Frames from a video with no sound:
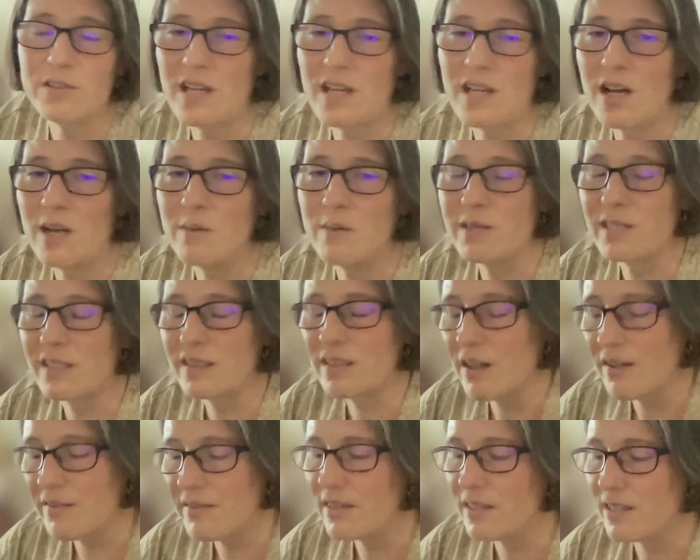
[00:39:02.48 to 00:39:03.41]
times. I
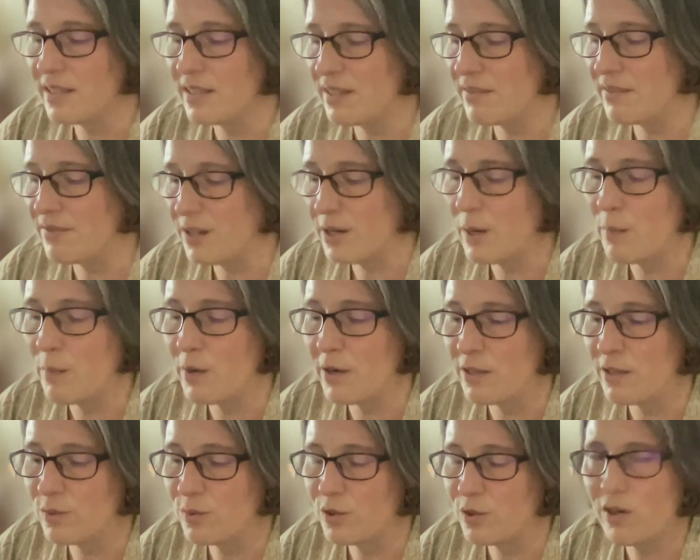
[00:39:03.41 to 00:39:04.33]
love it there very
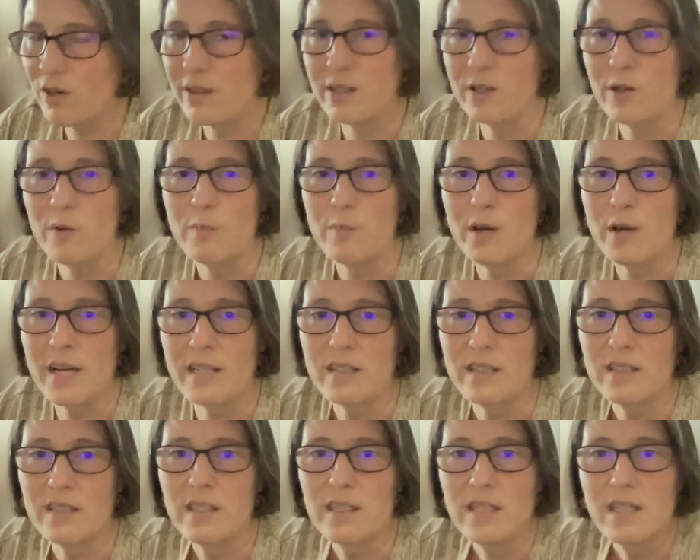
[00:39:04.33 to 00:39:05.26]
much. We try to go back
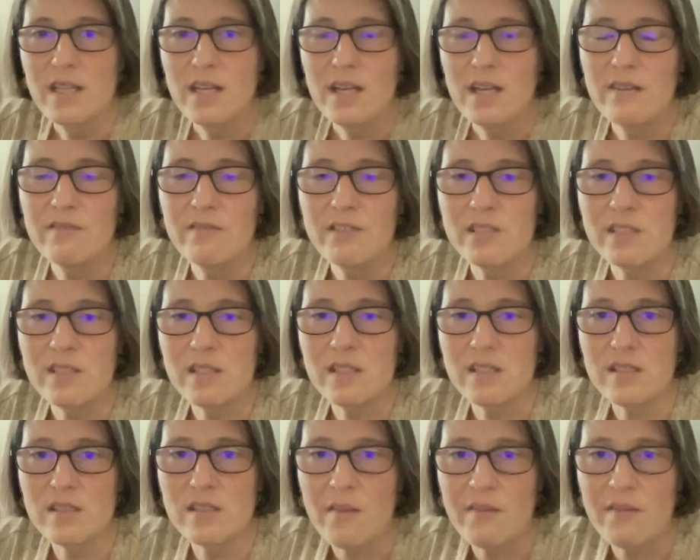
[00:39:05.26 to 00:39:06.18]
and visit
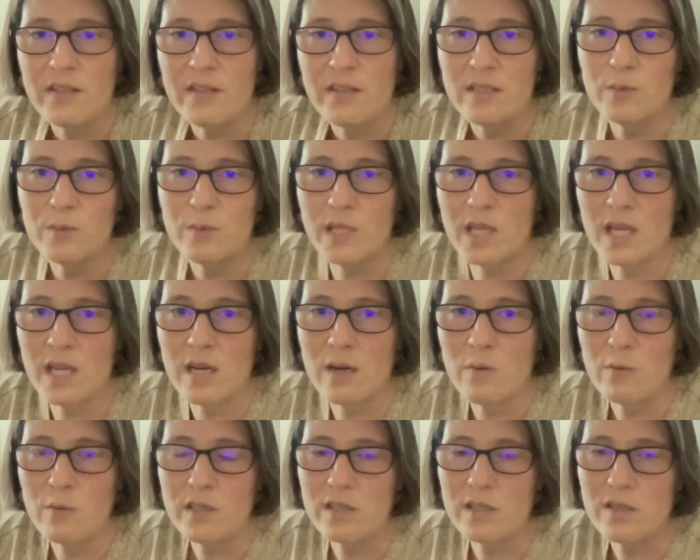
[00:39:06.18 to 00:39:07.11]
as often as we can,
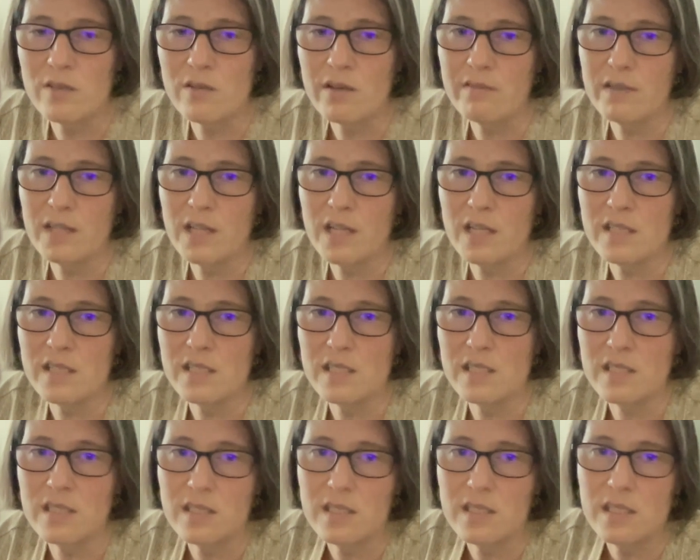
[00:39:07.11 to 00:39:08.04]
and we still have
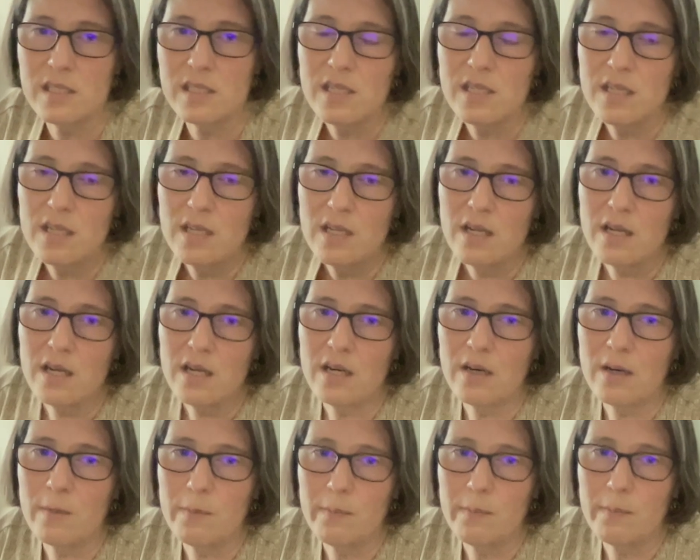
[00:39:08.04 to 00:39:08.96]
cousins
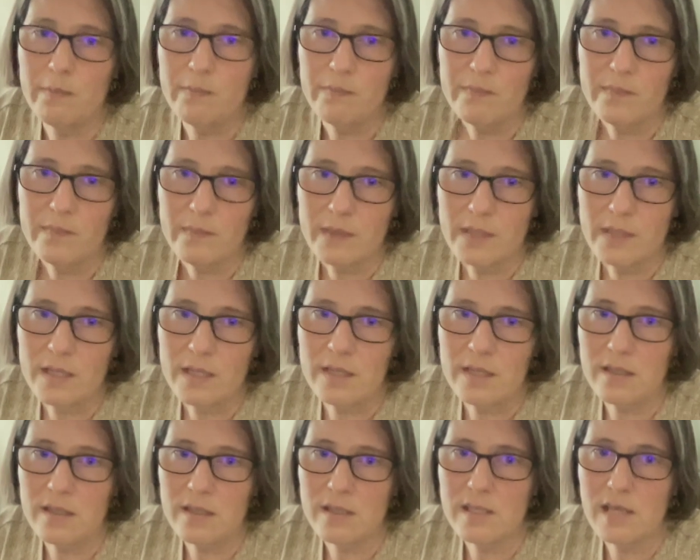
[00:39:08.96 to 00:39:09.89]

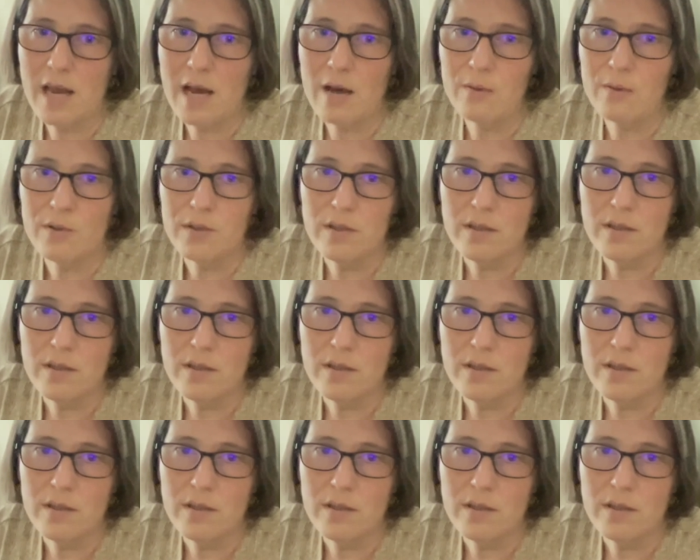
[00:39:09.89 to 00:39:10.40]
in the South.